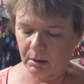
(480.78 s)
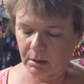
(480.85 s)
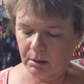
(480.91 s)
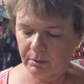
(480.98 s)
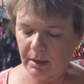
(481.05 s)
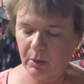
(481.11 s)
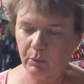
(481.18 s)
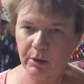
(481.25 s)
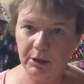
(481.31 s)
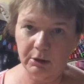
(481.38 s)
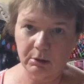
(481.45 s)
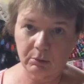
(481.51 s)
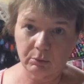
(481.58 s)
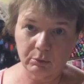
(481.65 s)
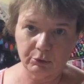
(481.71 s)
That way you
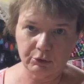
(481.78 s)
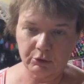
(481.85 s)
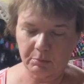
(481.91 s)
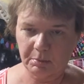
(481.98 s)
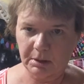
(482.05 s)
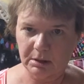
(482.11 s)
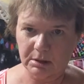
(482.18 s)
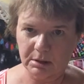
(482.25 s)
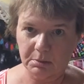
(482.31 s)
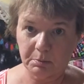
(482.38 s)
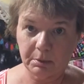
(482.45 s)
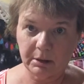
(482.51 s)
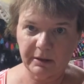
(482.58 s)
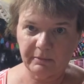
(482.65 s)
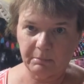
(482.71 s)
don't lose your pieces.
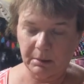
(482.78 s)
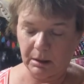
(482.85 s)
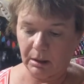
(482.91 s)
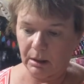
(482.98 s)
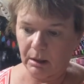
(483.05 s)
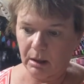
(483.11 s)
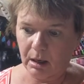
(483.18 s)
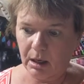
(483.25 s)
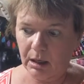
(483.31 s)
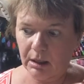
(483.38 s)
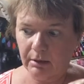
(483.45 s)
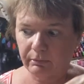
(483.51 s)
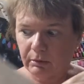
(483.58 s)
Believe me, I have